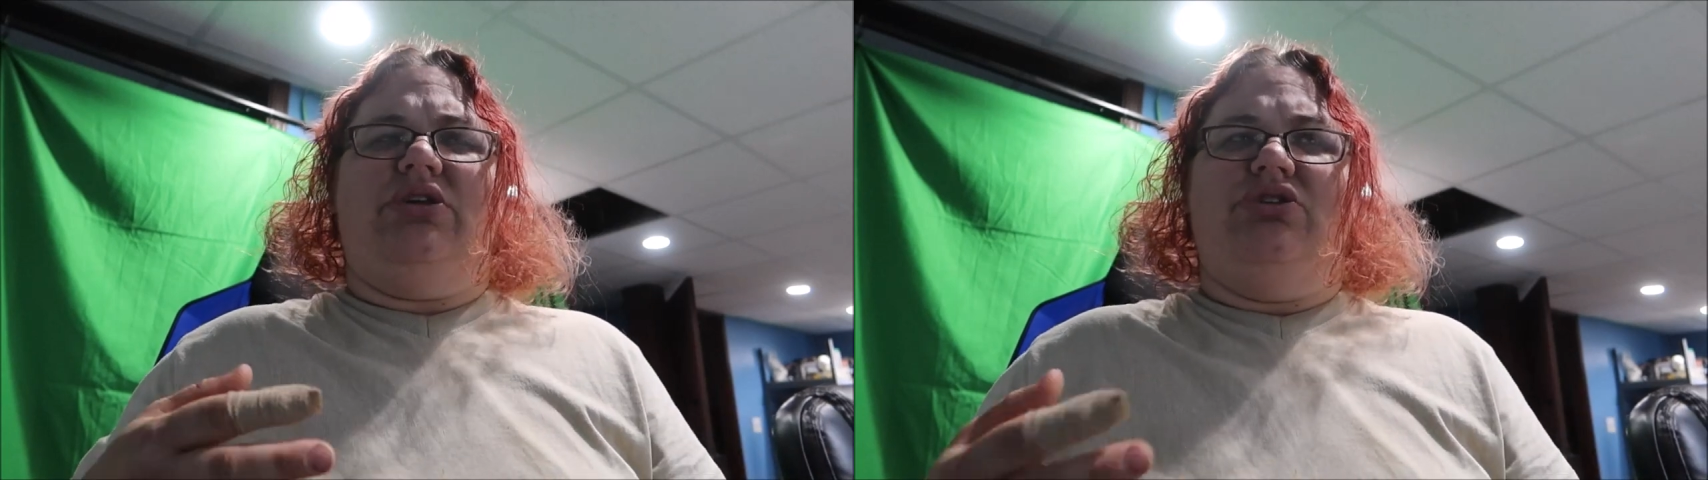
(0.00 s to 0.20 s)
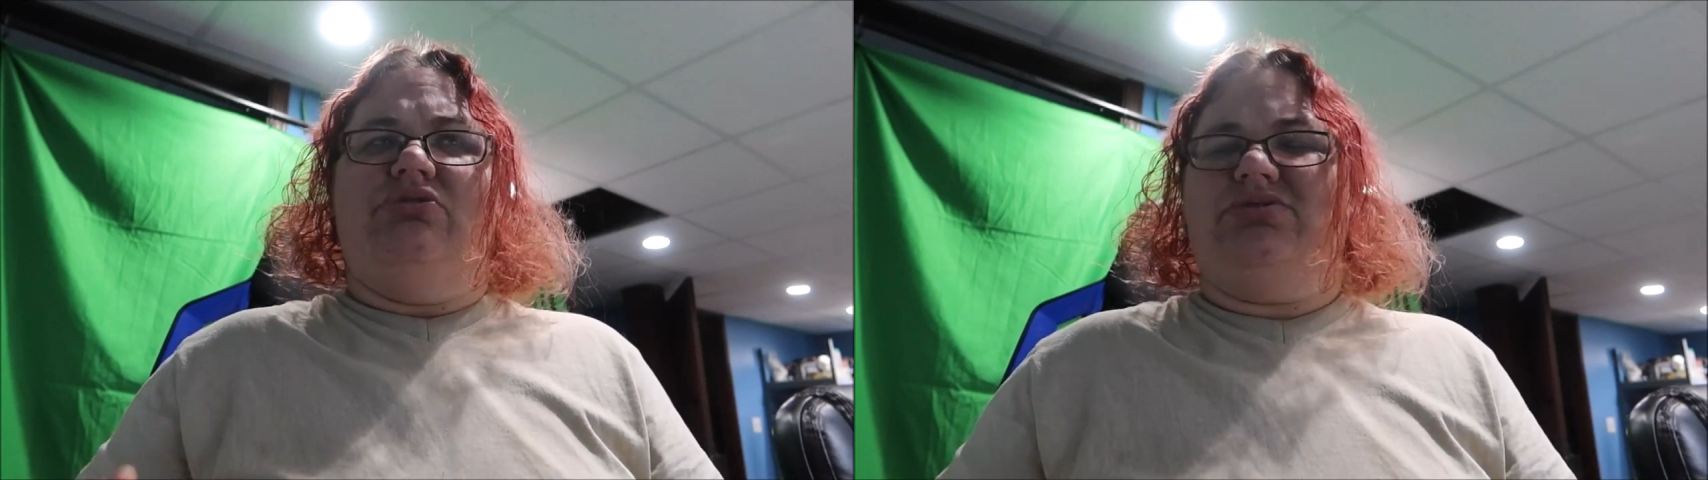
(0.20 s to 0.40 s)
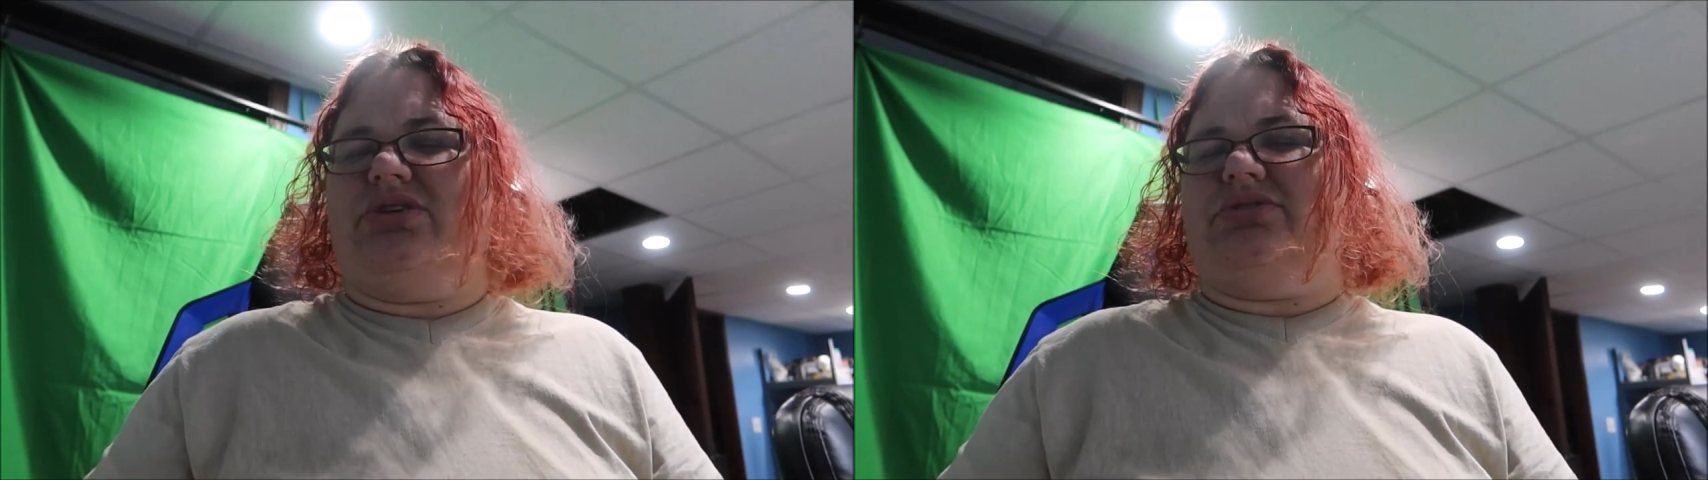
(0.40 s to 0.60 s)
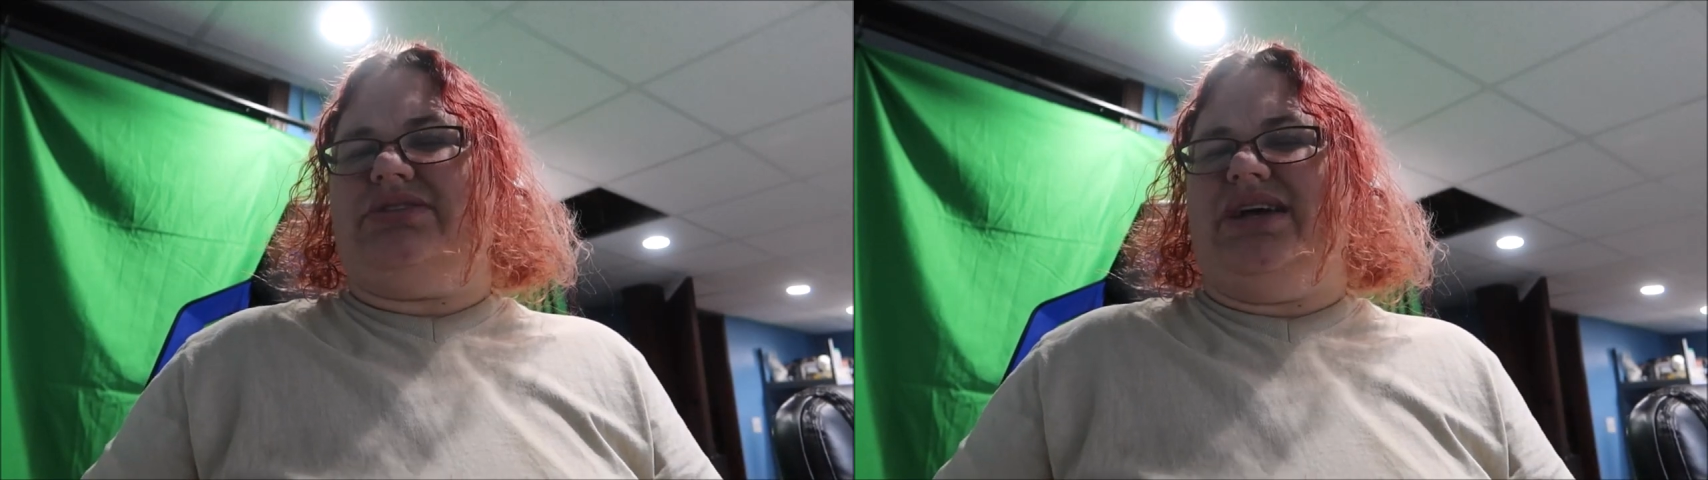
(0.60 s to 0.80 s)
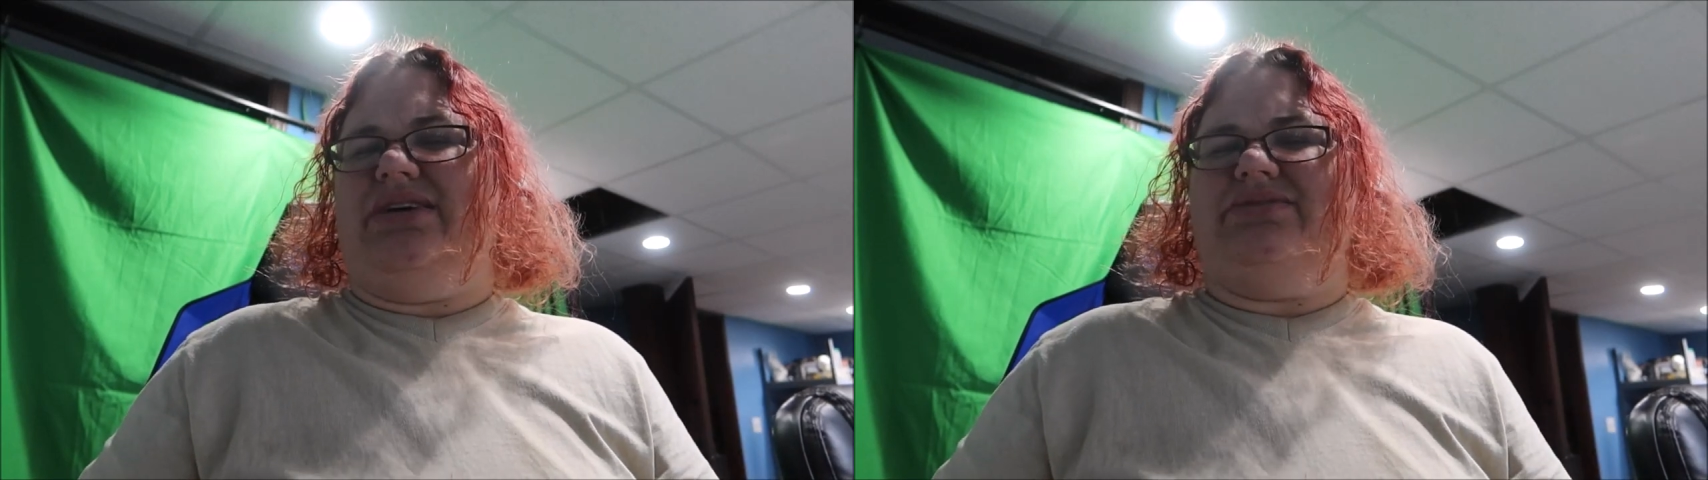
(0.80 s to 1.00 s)
use
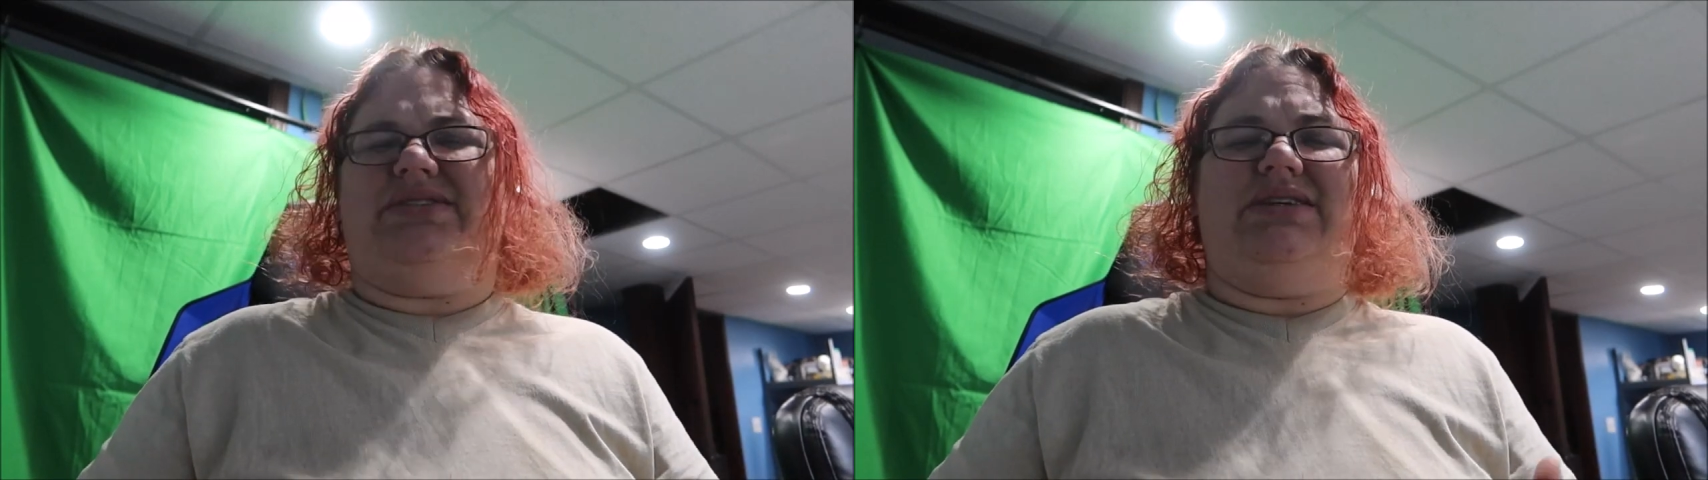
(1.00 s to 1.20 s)
ourselves,